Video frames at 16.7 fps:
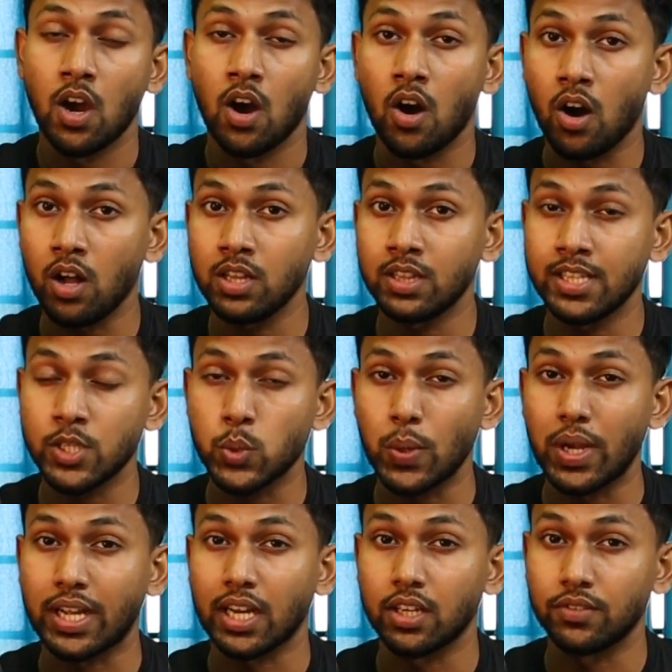All this
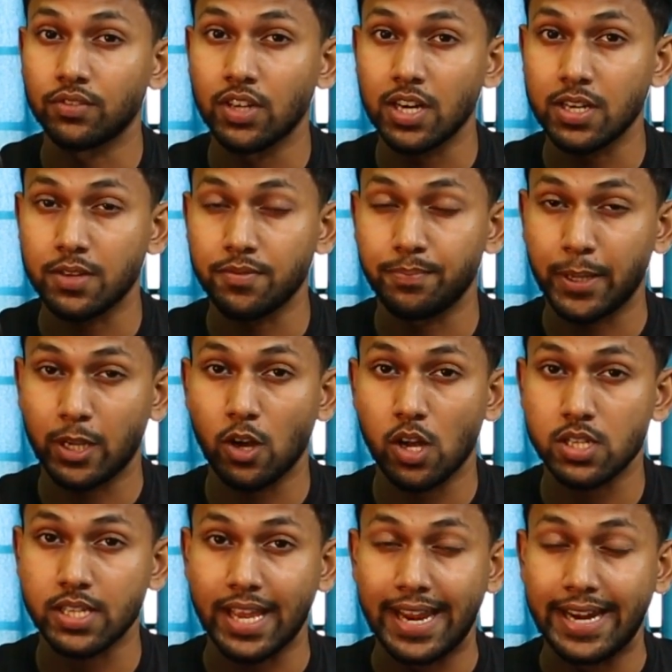will convert
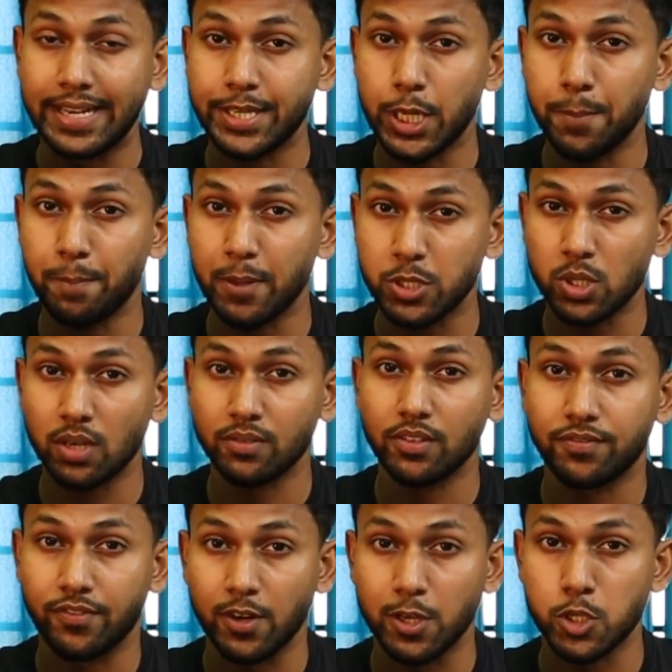because 80% of
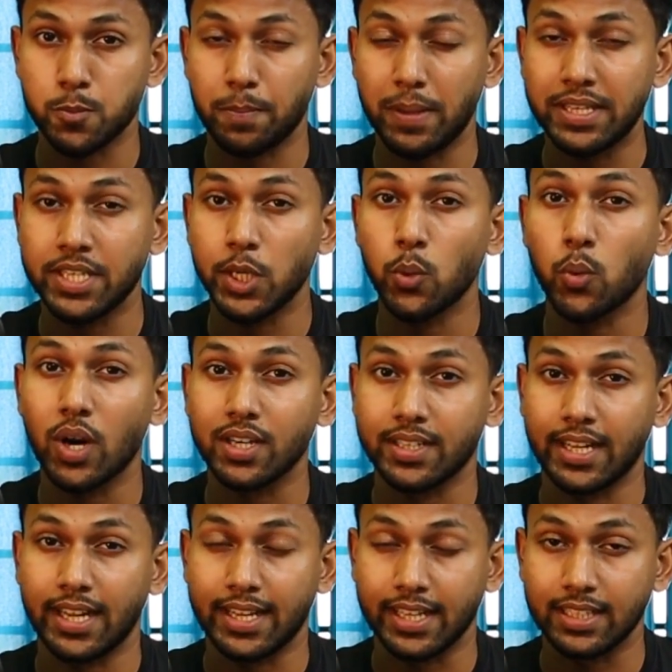the first page you are
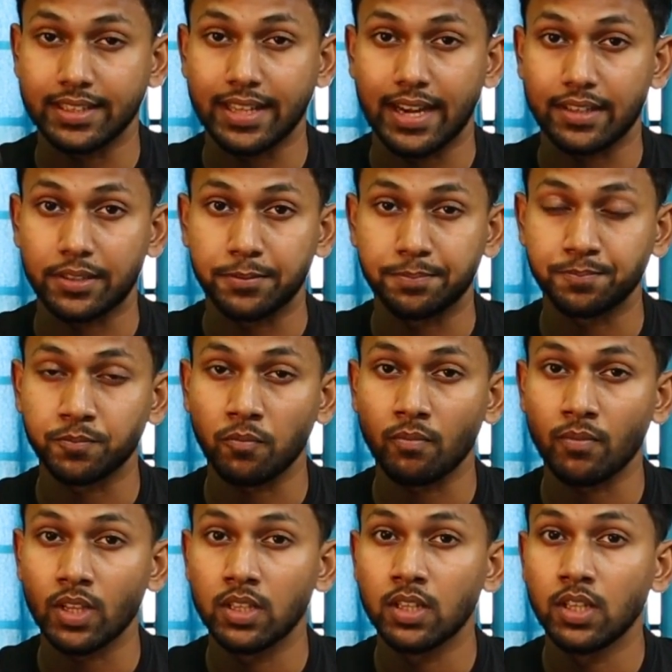taking that.
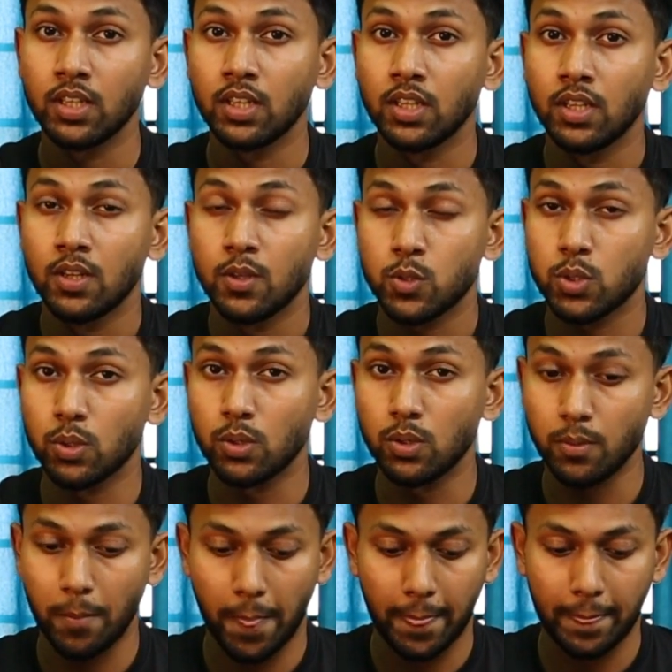
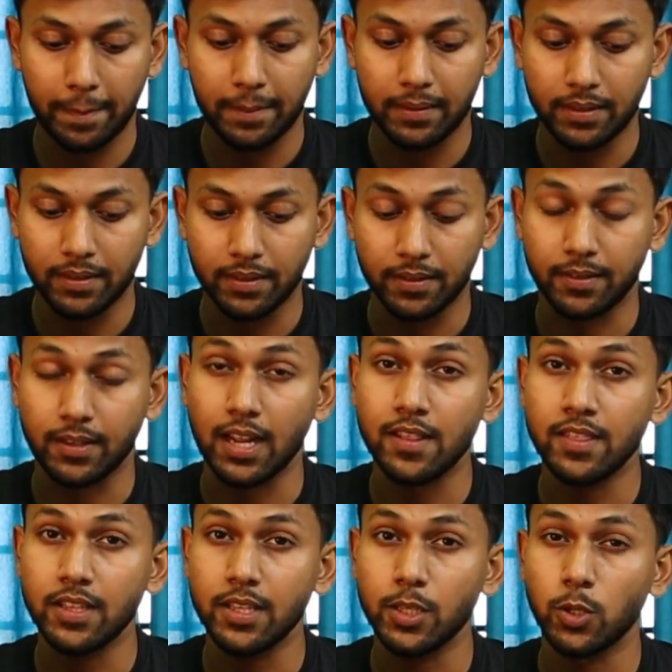So
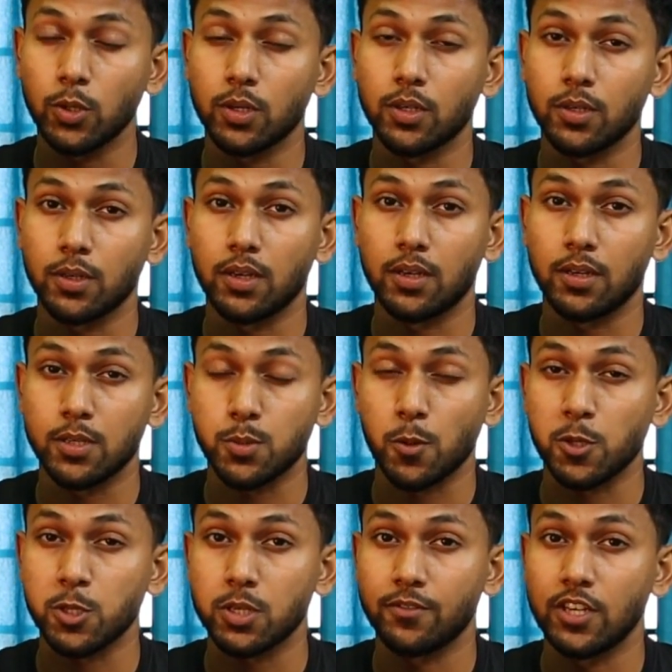run your
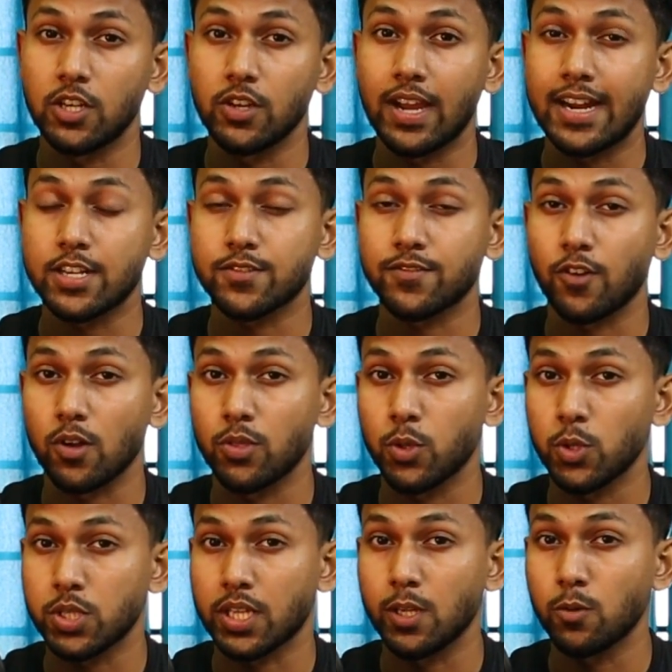sponsored video ads for
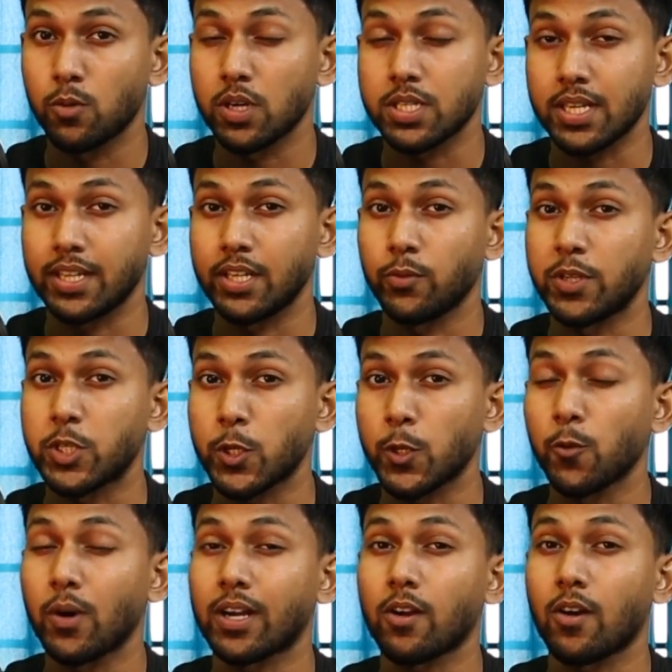those keywords in which
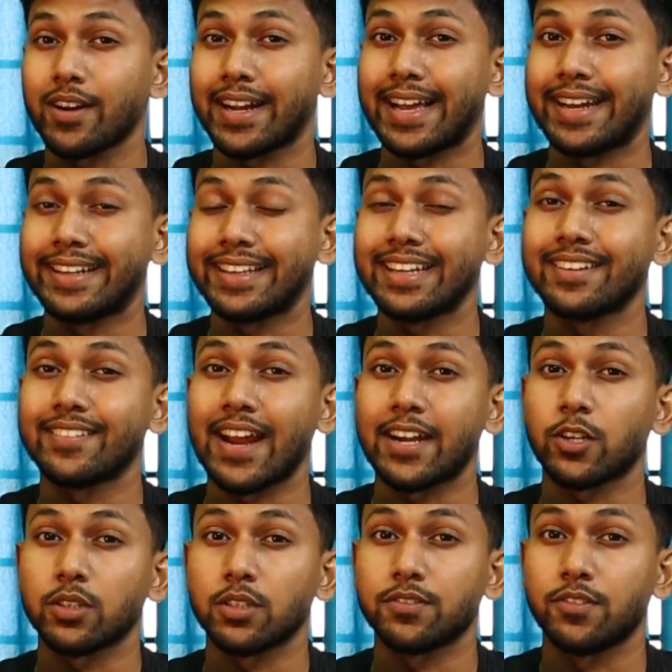you are organically
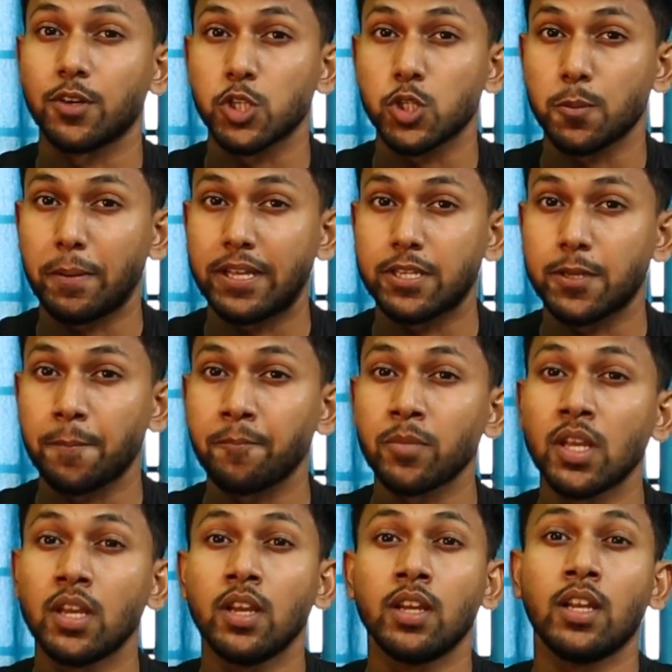ranked on the first
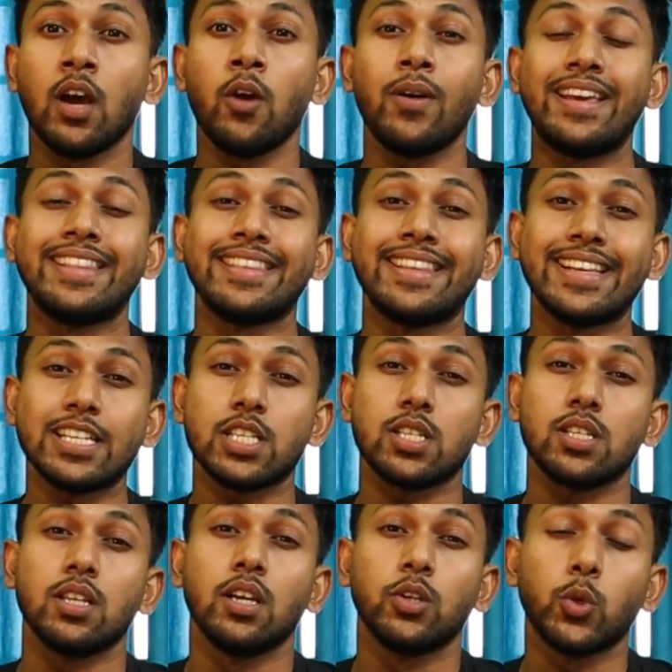page. Now, in
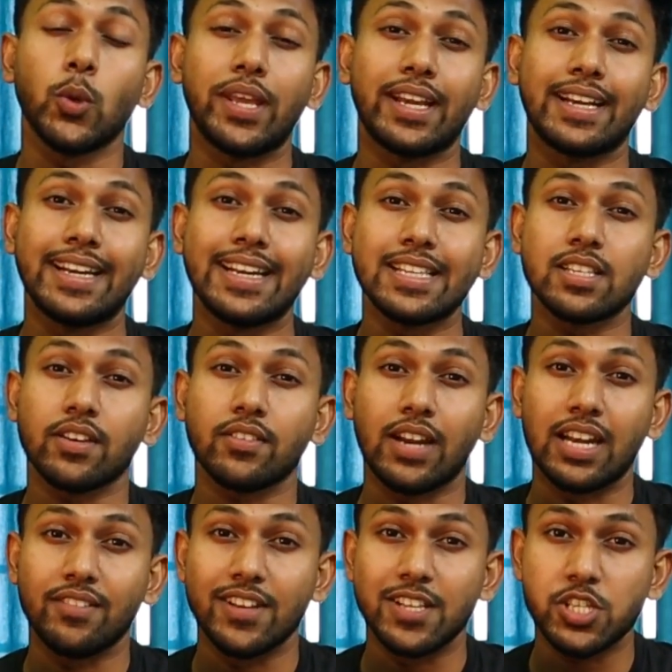this, to increase the
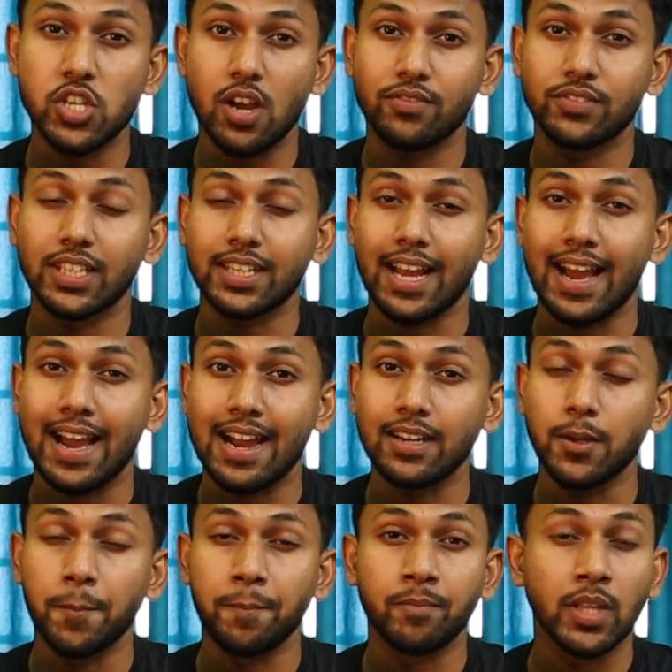relevancy of that
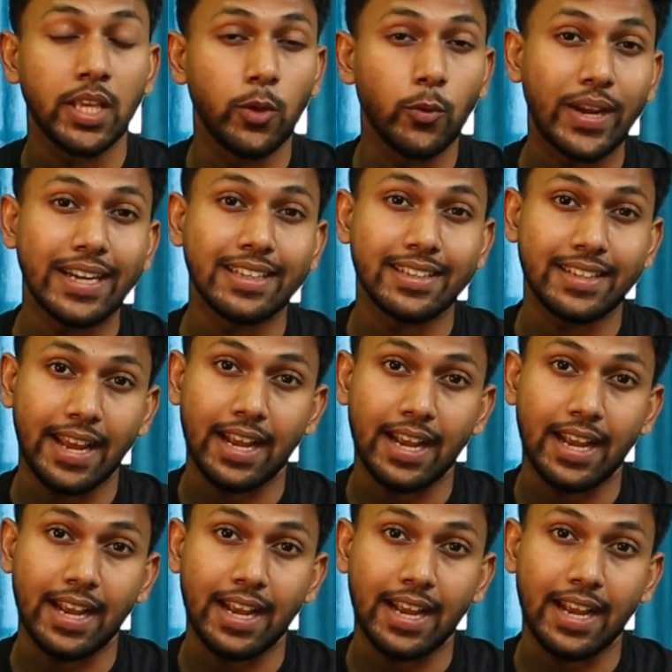ad, you can